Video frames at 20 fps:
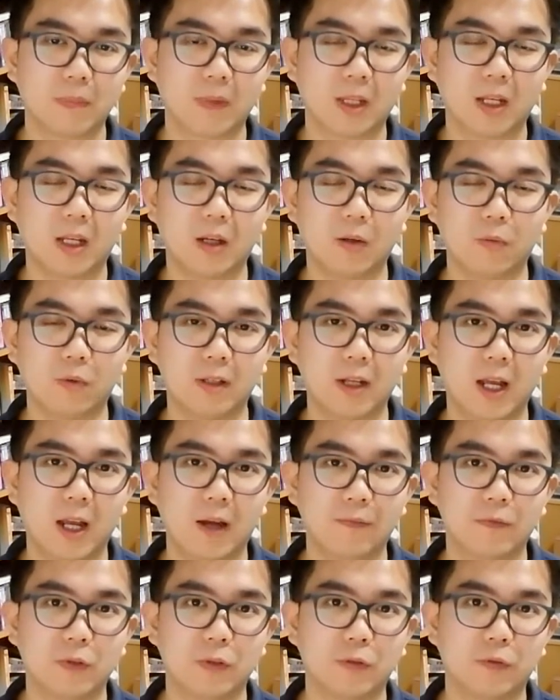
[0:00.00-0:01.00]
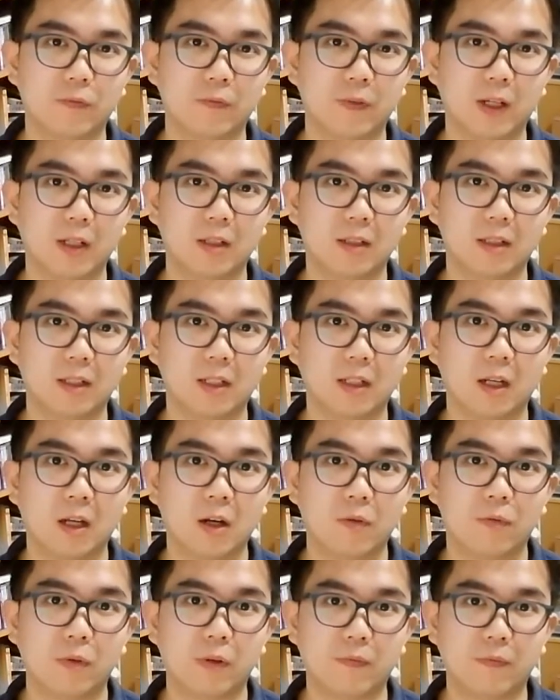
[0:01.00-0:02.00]
he would have to finally
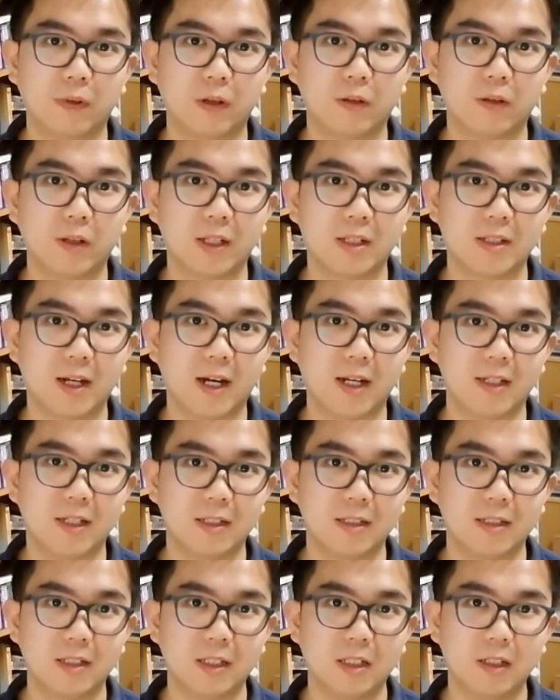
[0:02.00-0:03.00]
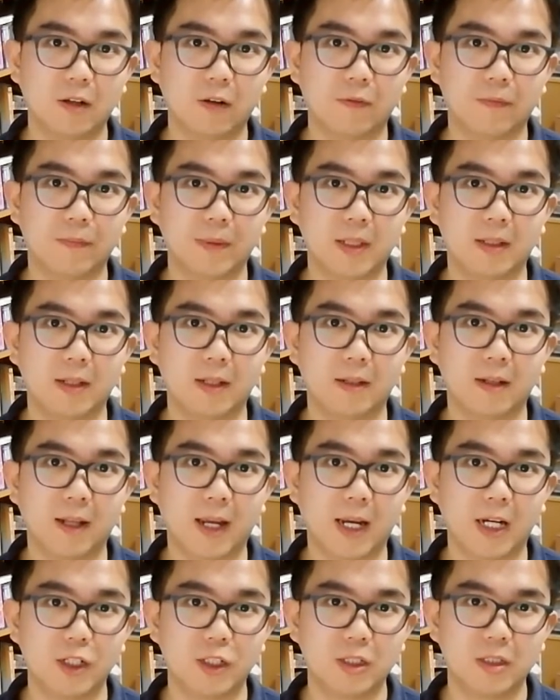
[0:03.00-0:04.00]
reveal his identity of being an
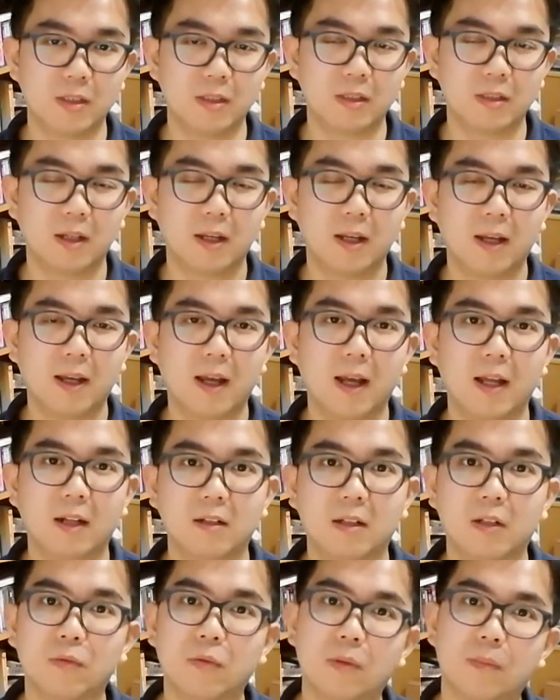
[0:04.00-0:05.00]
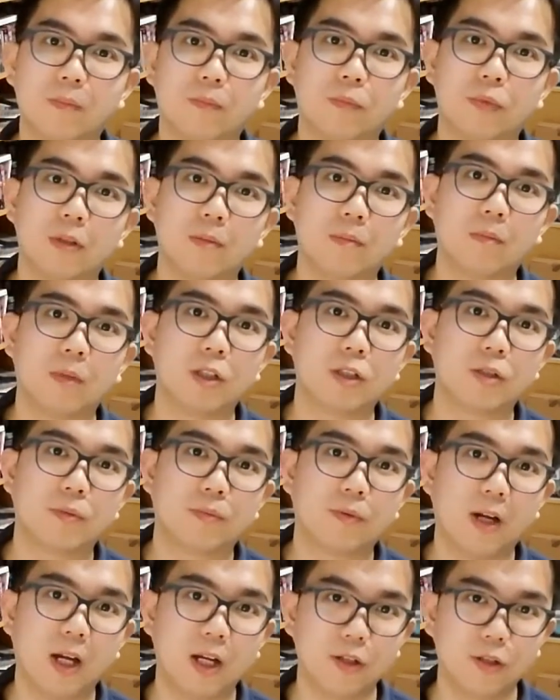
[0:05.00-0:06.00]
agent, and it would put much
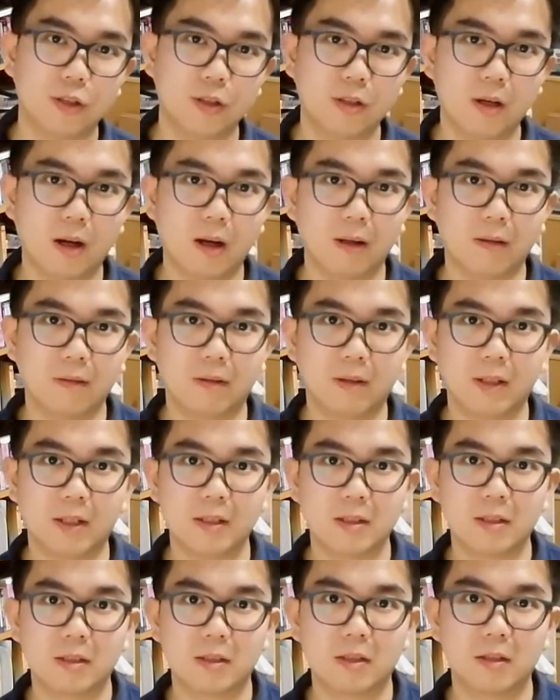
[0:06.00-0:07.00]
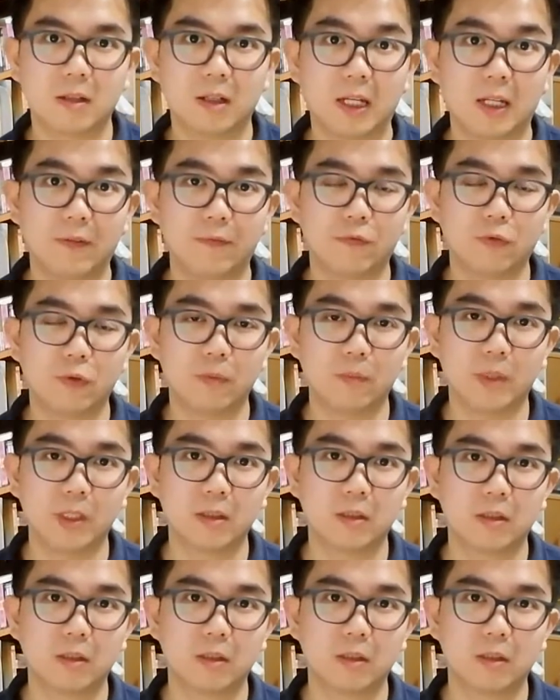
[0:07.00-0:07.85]
pressure on this informant.